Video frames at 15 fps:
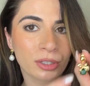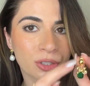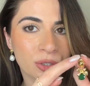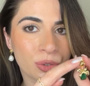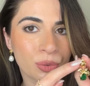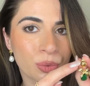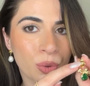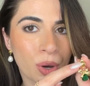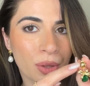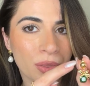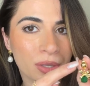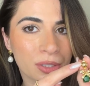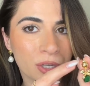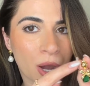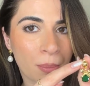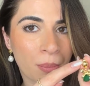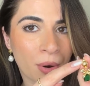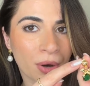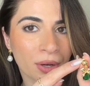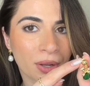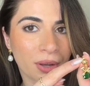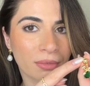to the top
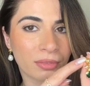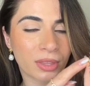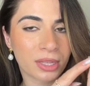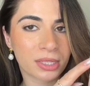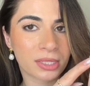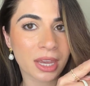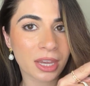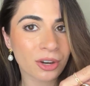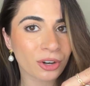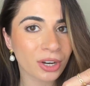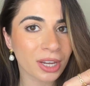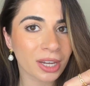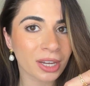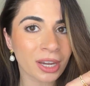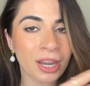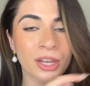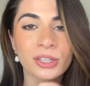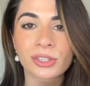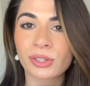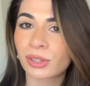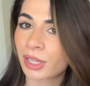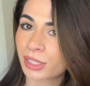part of this earring.
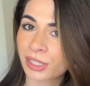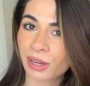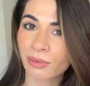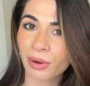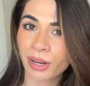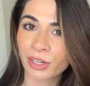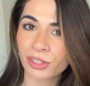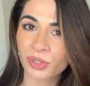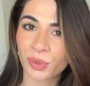So let's get right into